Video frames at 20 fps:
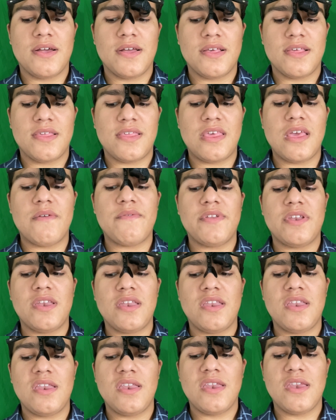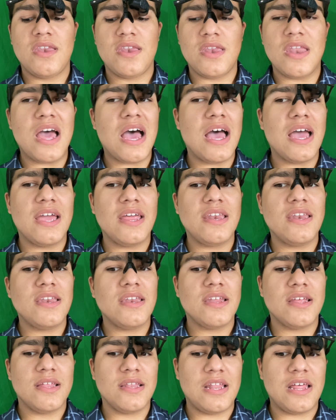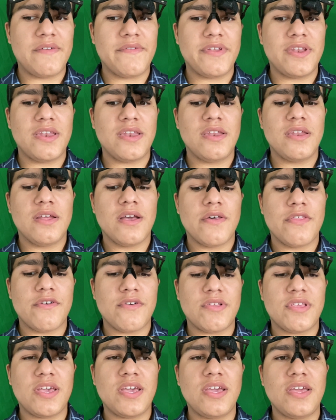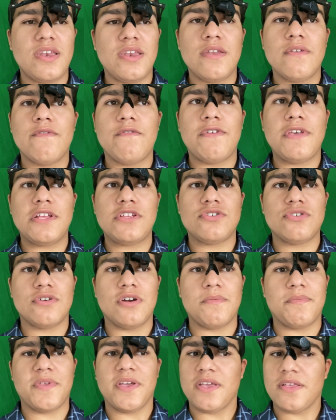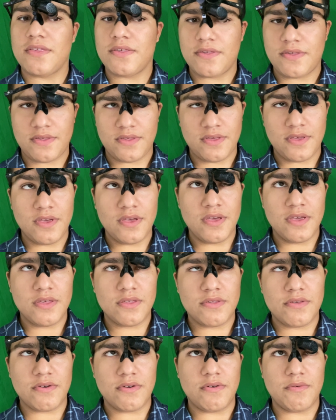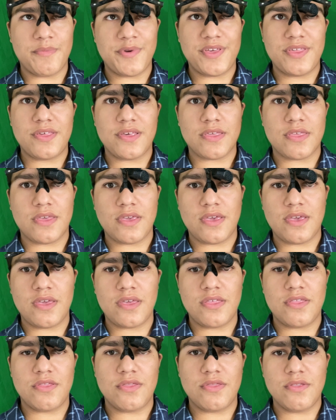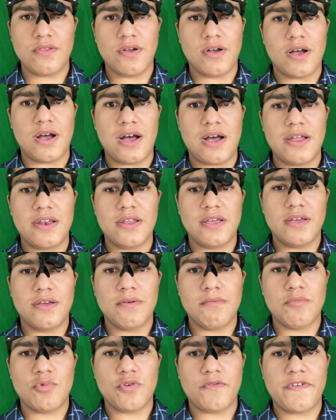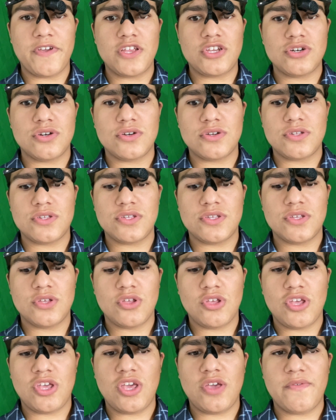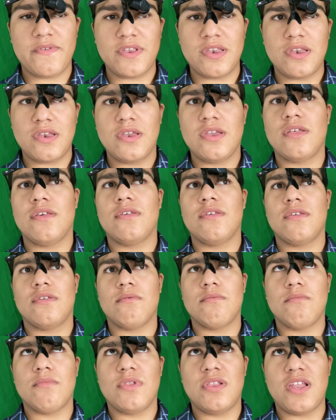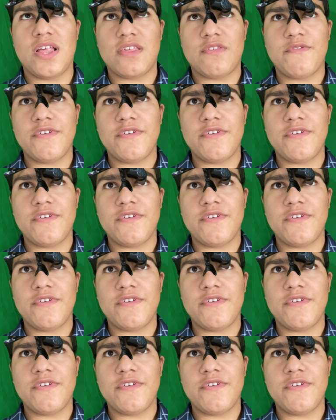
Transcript: 7, 9, 11, 13, feature updates. So basically odd, more features, even, less